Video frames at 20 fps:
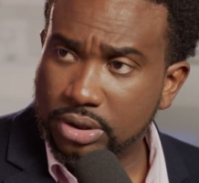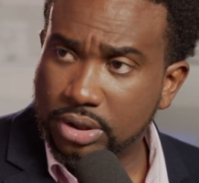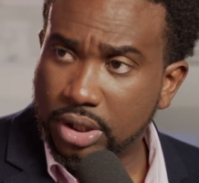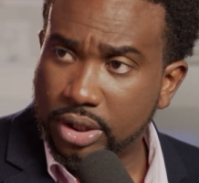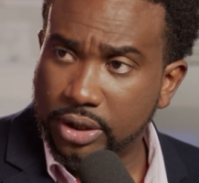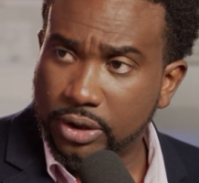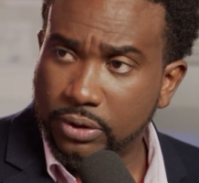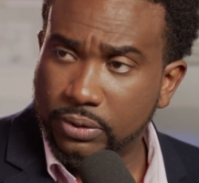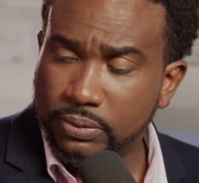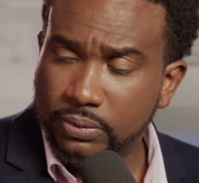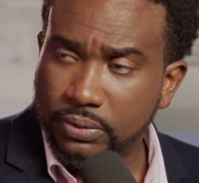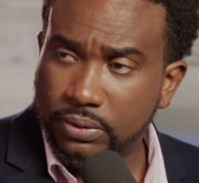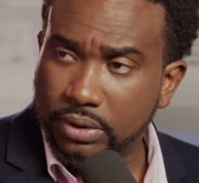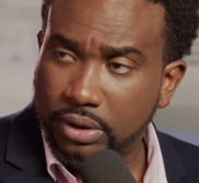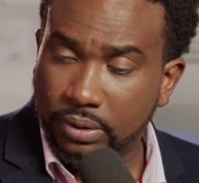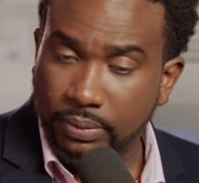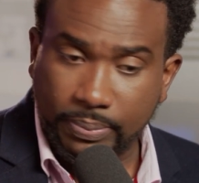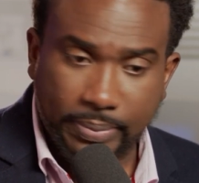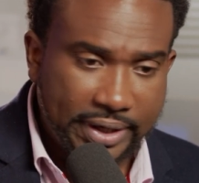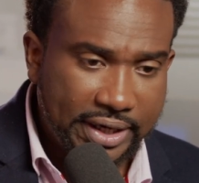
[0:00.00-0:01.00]
you know,
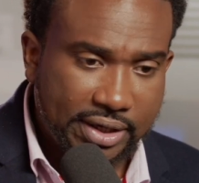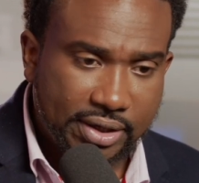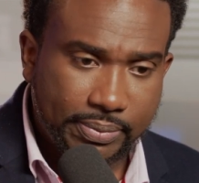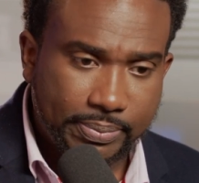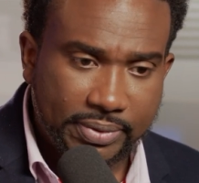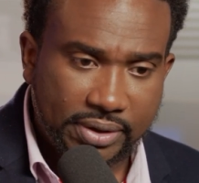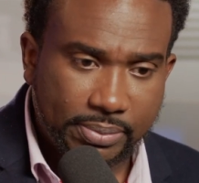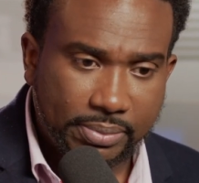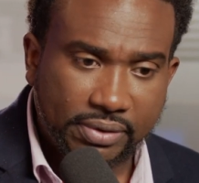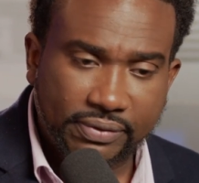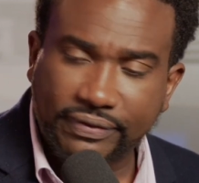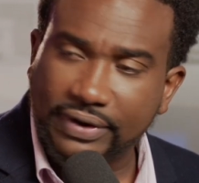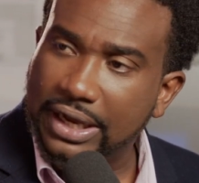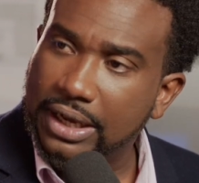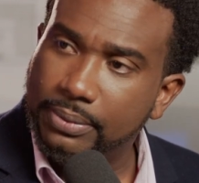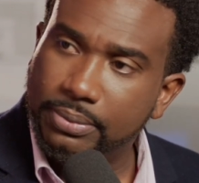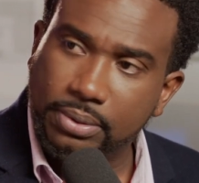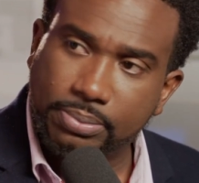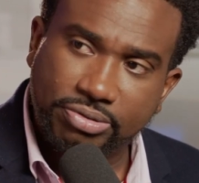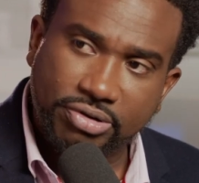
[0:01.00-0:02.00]
make a minimum
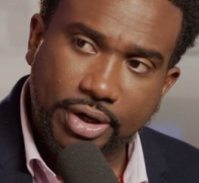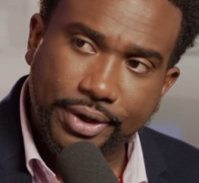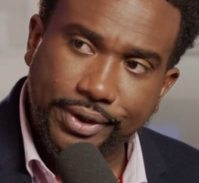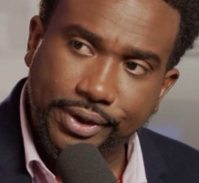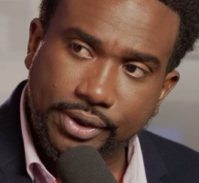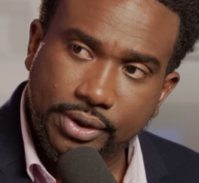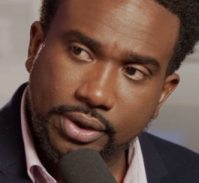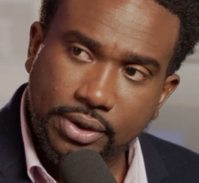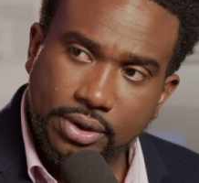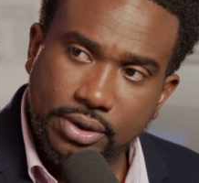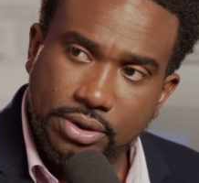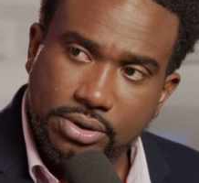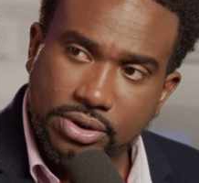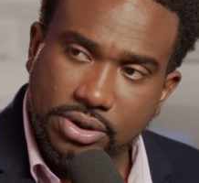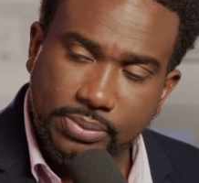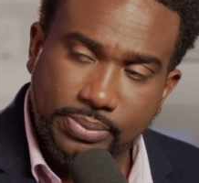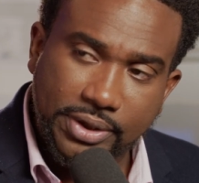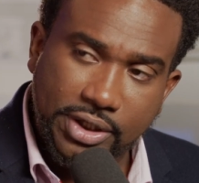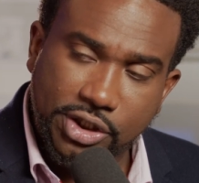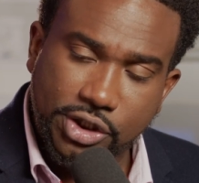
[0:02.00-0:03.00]
viable product to
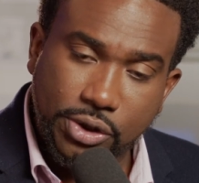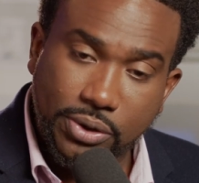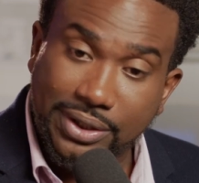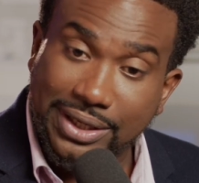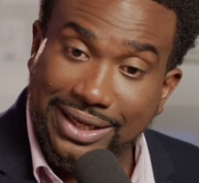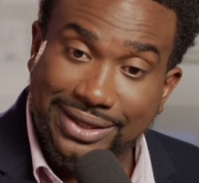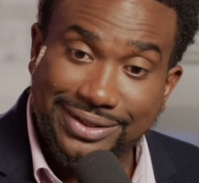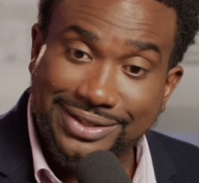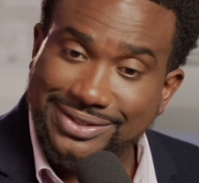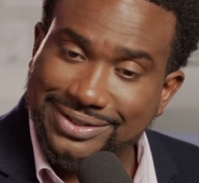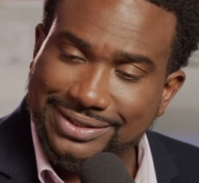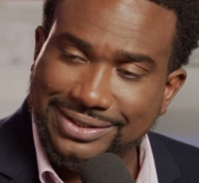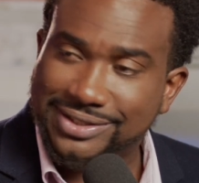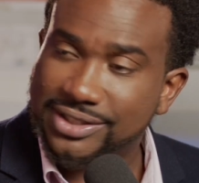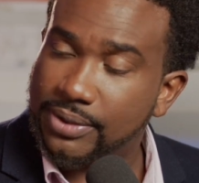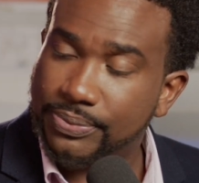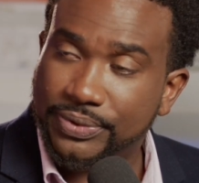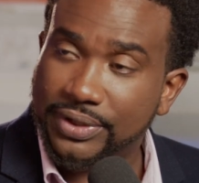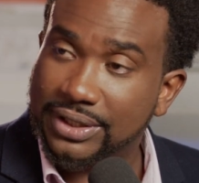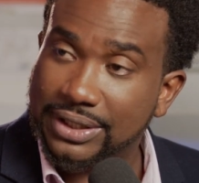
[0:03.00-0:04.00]
make sure that this is
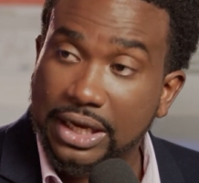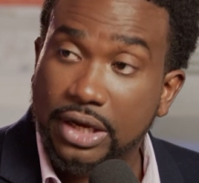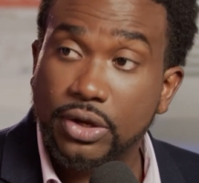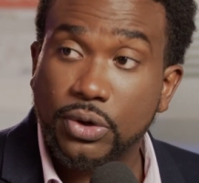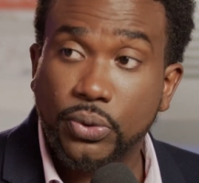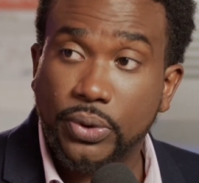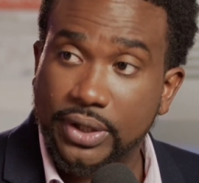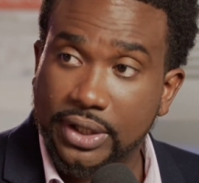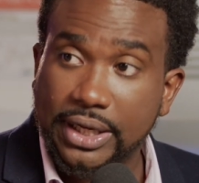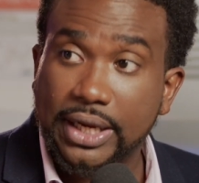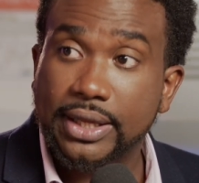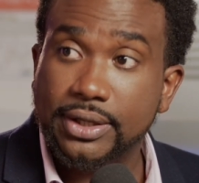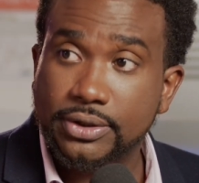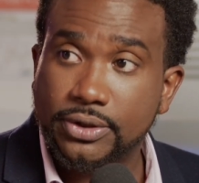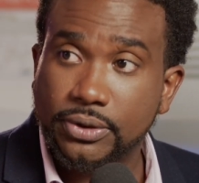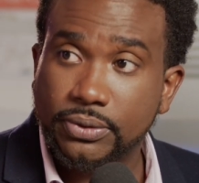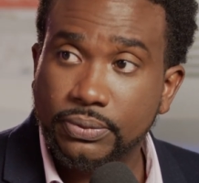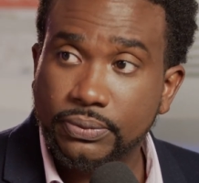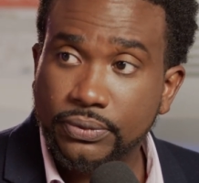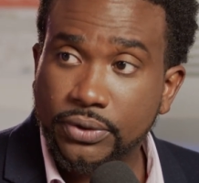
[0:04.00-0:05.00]
something that you want to get into.